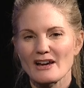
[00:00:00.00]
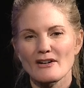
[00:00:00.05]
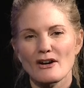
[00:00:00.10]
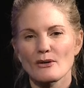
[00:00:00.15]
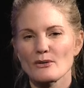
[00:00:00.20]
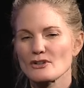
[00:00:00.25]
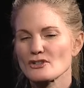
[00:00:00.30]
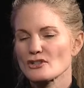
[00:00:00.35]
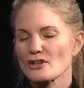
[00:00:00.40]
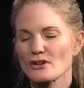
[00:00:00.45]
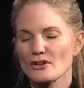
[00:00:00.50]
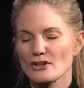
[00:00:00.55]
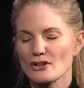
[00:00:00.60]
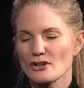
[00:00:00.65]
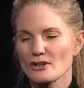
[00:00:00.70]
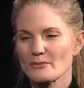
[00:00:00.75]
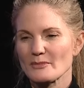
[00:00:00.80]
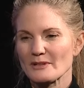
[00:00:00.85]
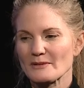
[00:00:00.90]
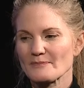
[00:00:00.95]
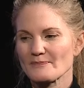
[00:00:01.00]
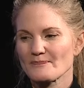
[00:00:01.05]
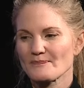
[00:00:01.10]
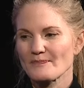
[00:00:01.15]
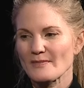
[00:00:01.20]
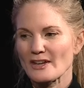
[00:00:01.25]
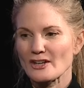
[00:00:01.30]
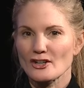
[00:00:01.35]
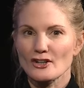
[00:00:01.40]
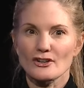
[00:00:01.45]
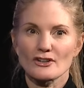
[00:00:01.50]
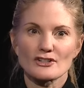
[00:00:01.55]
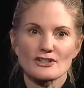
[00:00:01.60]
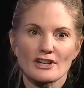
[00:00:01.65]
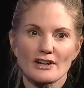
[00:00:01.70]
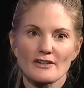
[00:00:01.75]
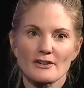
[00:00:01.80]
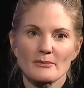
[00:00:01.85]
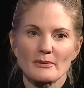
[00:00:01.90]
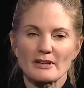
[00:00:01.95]
I always go to Urban. I encourage
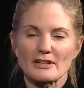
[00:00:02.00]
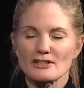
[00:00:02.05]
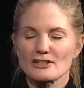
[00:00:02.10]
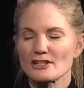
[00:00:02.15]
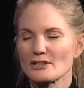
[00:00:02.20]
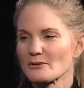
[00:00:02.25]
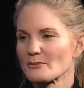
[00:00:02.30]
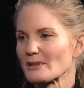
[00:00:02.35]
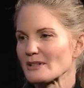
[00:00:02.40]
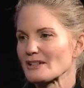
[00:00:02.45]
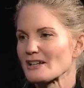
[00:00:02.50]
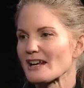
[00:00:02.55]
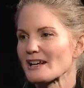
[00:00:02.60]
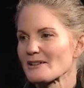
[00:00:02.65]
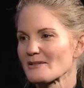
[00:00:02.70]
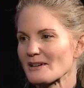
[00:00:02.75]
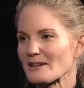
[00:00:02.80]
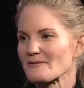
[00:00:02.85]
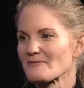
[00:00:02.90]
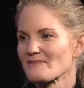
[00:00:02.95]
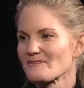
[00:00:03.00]
everybody to, but anyway.